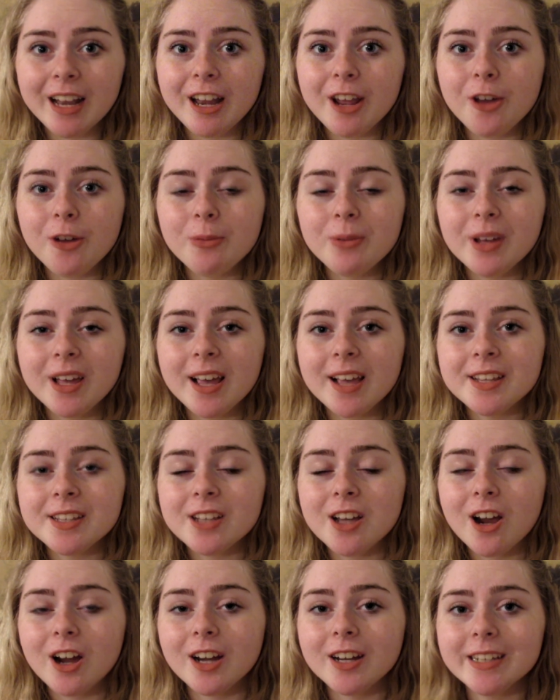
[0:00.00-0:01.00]
and I hope you
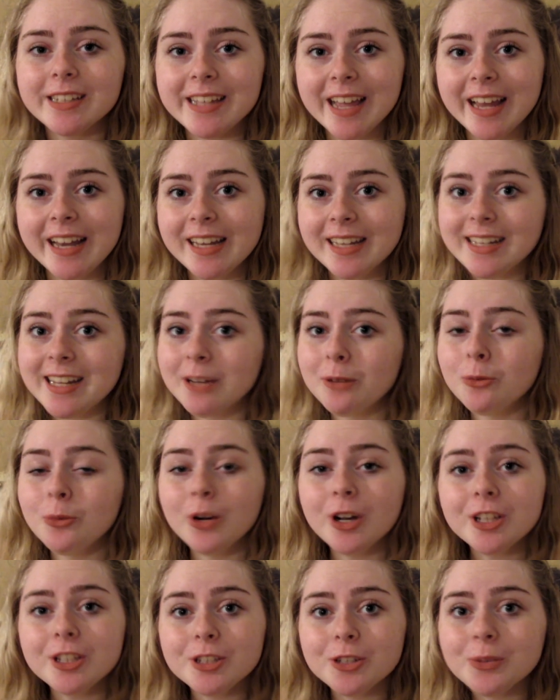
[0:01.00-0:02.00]
guys are excited and
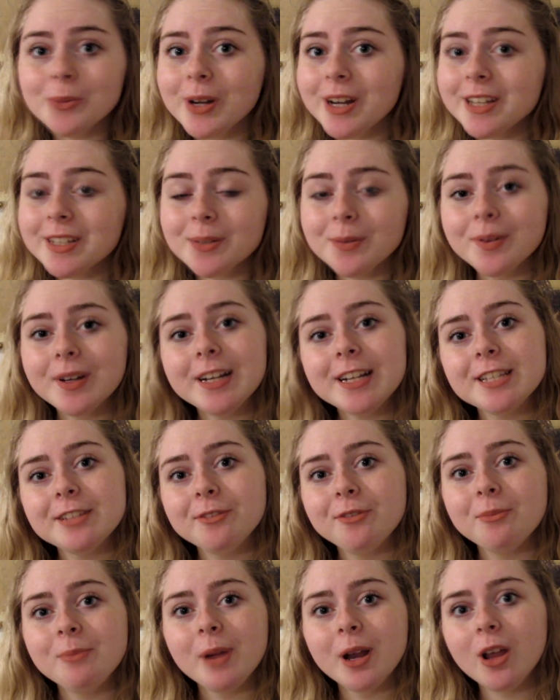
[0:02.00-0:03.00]
want to raise
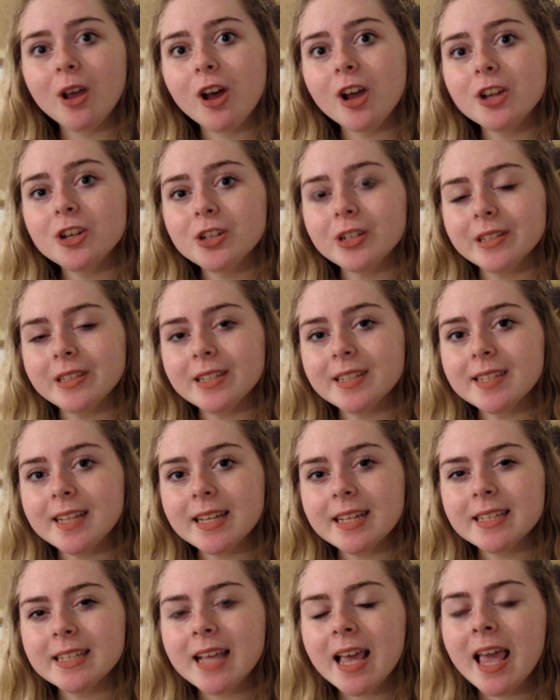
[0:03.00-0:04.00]
awareness for mitochondrial
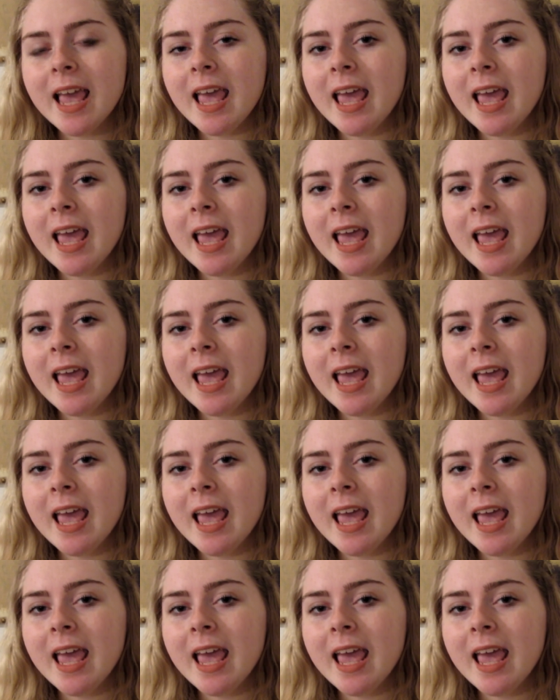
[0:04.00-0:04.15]
disease.